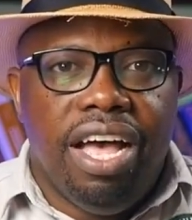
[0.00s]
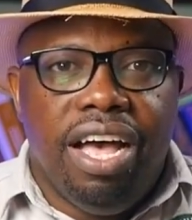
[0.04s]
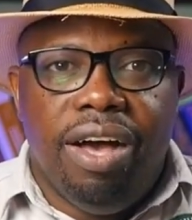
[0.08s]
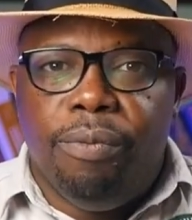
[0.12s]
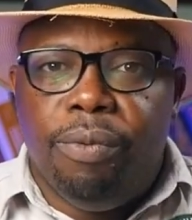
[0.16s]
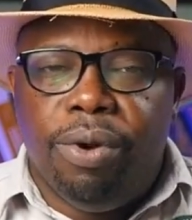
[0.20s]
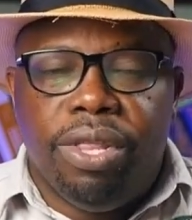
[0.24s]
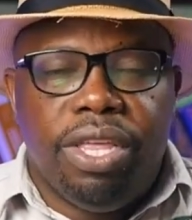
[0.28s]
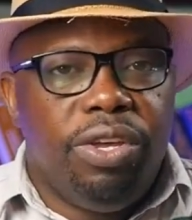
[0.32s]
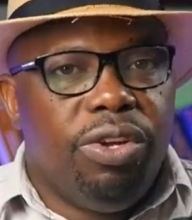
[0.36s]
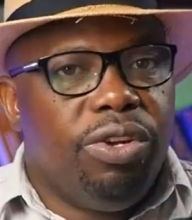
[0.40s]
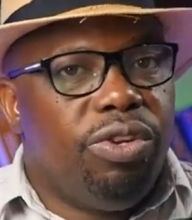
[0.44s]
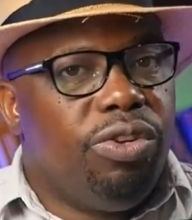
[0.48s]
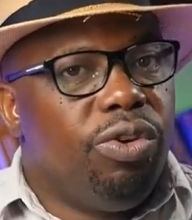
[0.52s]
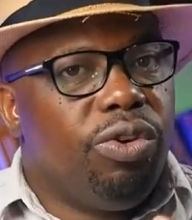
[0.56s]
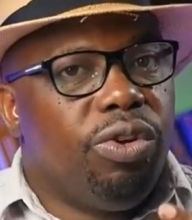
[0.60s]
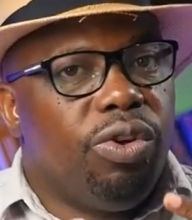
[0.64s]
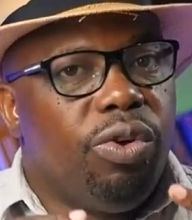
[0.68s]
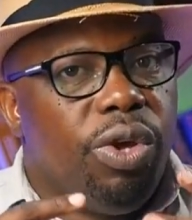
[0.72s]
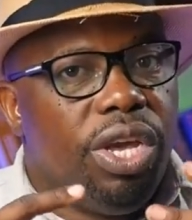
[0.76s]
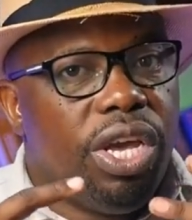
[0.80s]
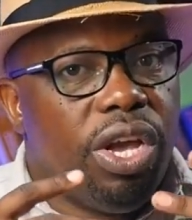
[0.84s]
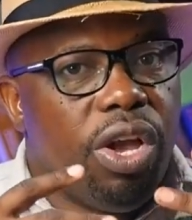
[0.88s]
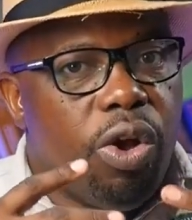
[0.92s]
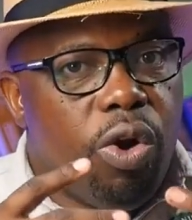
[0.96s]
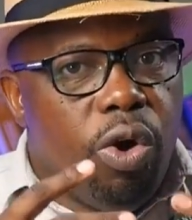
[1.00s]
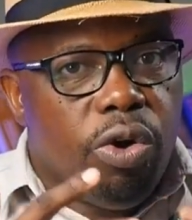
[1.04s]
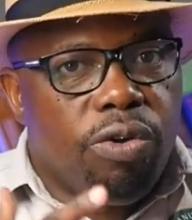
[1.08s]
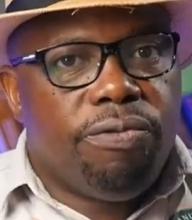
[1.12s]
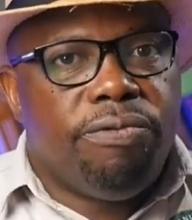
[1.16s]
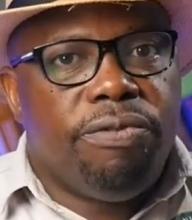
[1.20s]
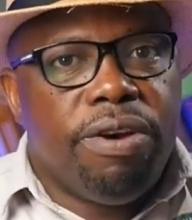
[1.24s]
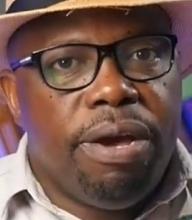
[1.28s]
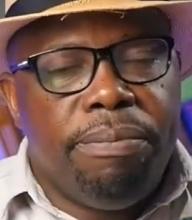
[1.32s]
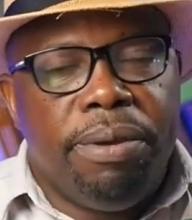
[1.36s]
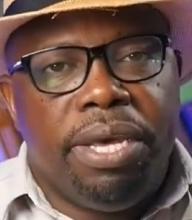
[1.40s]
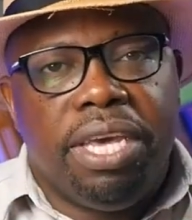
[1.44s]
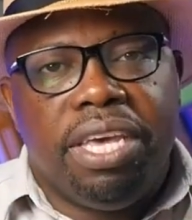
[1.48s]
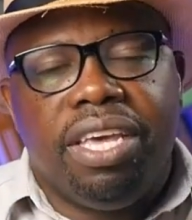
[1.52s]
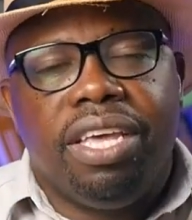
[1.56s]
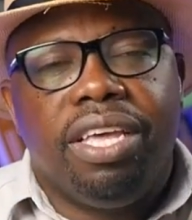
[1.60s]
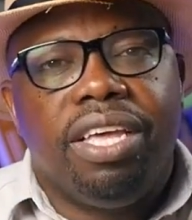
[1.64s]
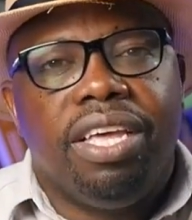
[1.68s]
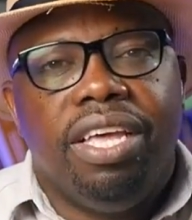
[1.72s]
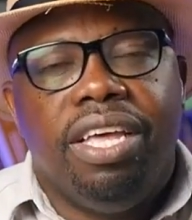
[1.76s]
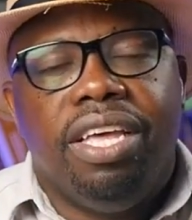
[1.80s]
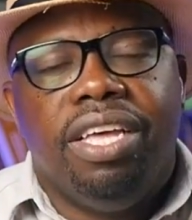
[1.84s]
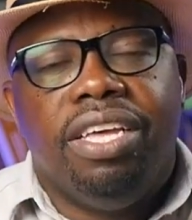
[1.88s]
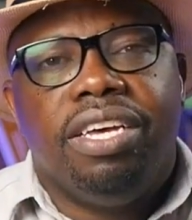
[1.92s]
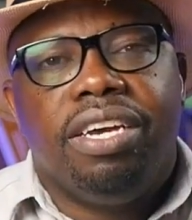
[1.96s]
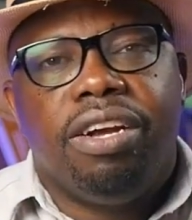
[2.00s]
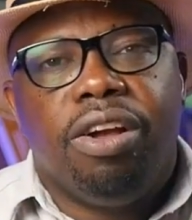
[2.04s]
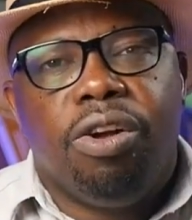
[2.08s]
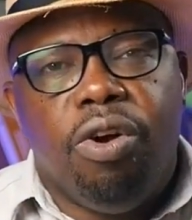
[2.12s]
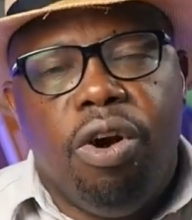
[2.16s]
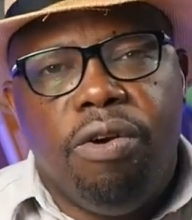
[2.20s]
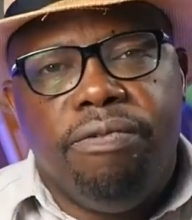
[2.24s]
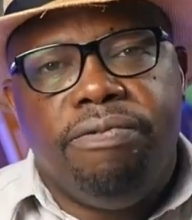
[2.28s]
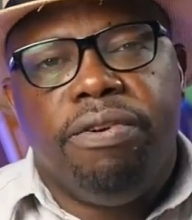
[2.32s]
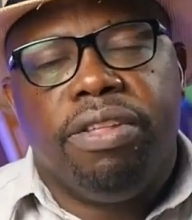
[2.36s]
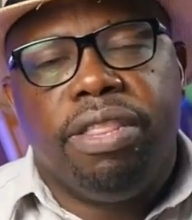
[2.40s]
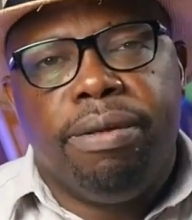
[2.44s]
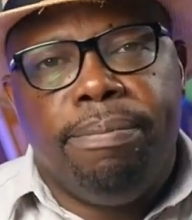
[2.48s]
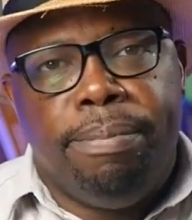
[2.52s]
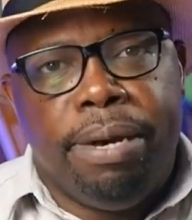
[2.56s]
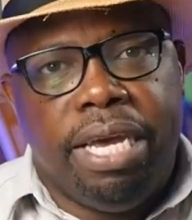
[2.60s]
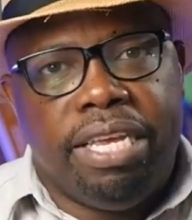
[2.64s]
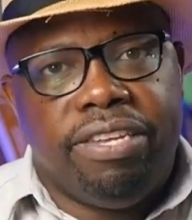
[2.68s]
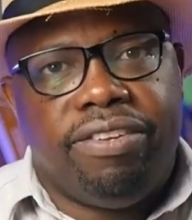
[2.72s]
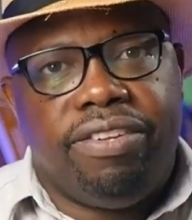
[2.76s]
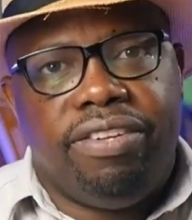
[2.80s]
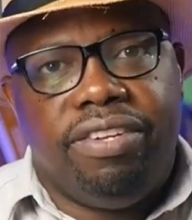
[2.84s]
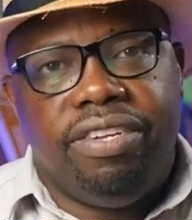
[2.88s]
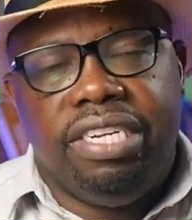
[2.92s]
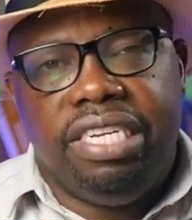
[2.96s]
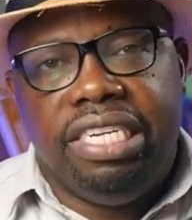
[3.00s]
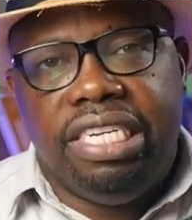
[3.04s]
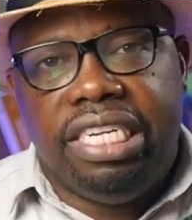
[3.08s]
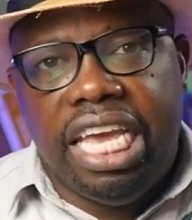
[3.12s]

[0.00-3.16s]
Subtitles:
Whether you're doing goat farming, go for the best.